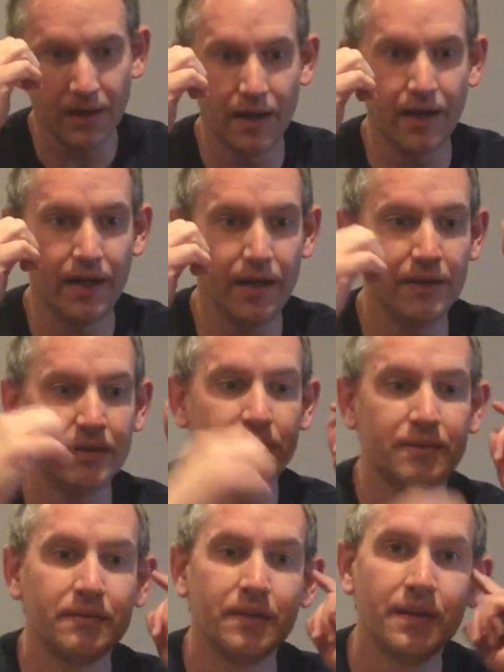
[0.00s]
Hi,
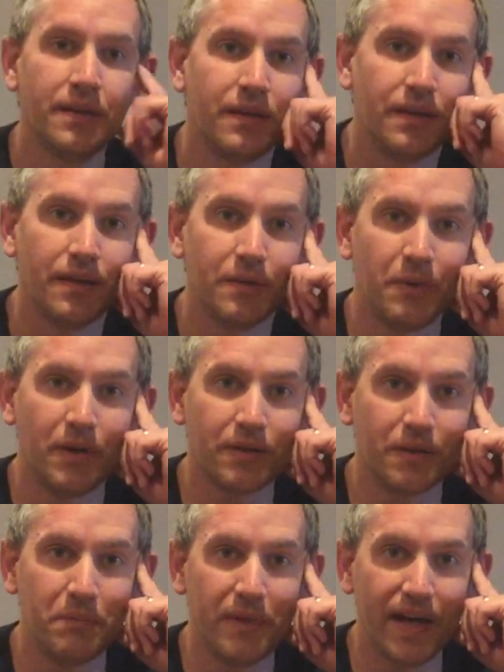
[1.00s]
and
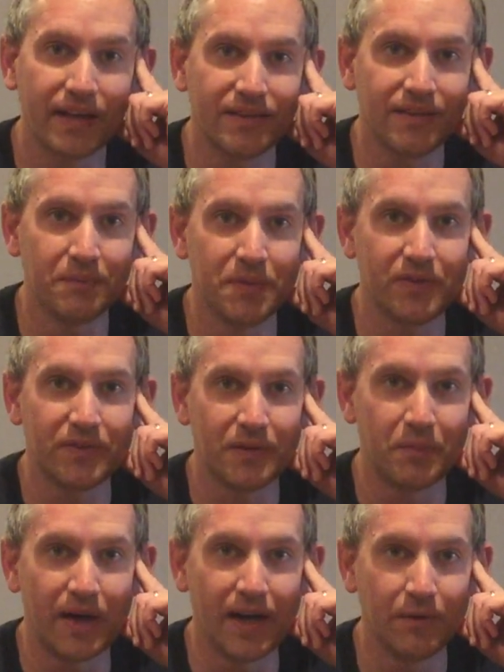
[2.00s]
welcome back to the Mr.
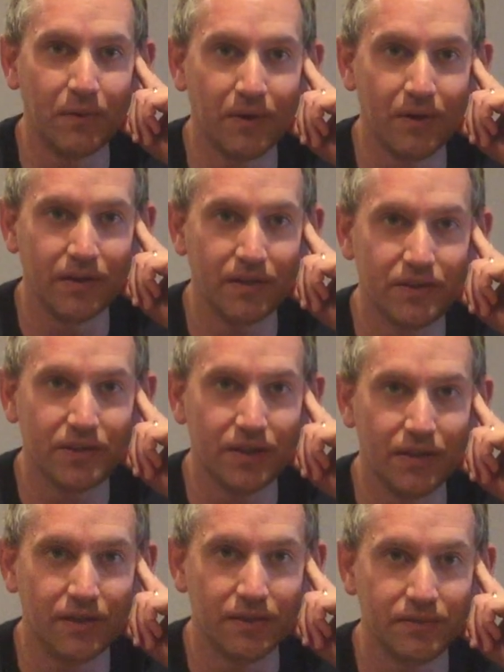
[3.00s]
Brad Worden
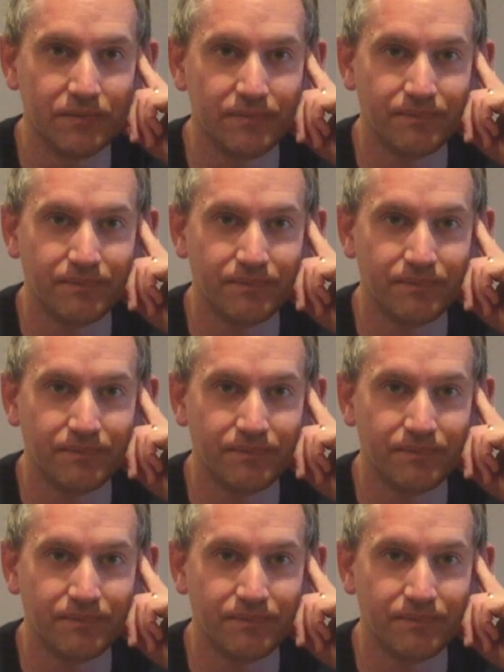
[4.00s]
Show.